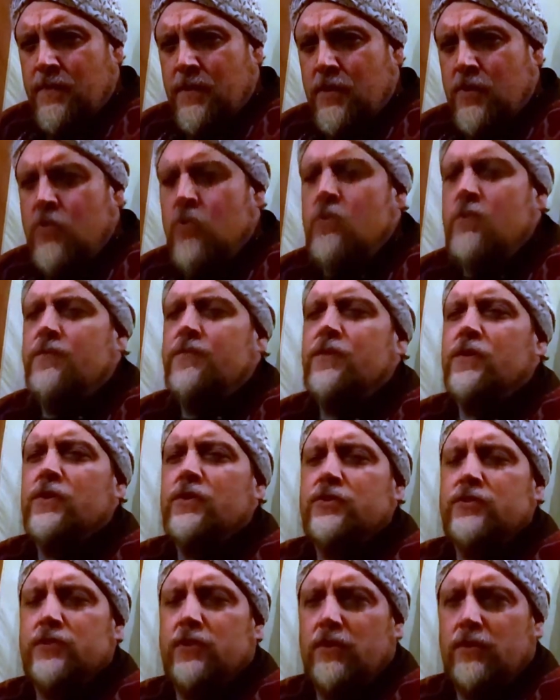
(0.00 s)

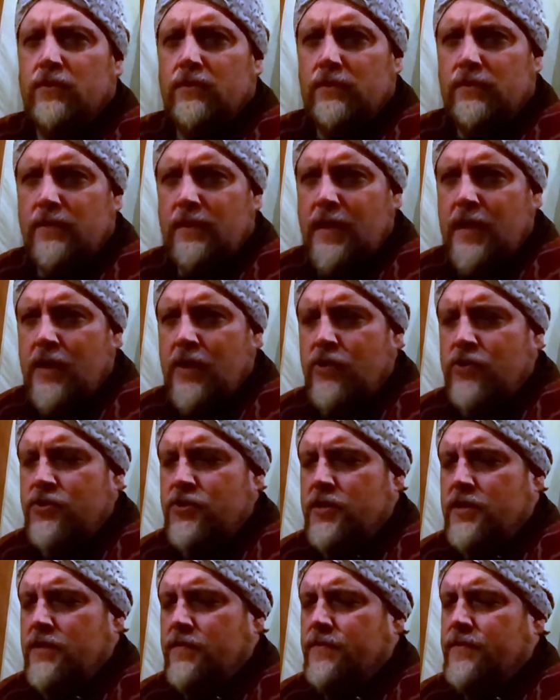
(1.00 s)
universal
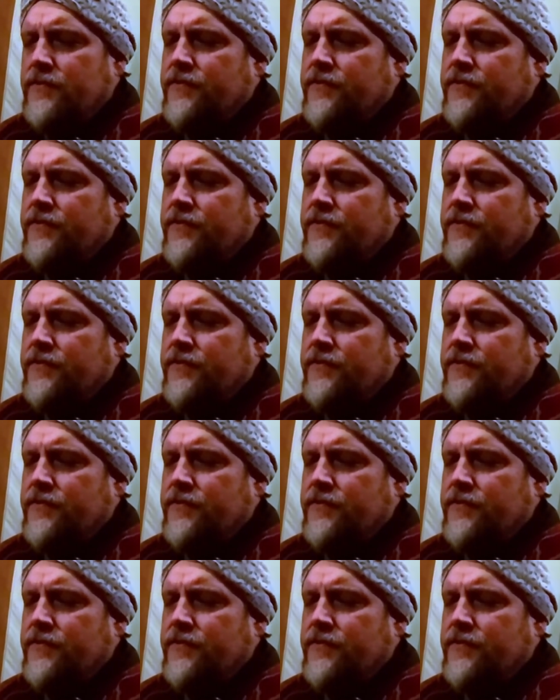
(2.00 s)
energy of the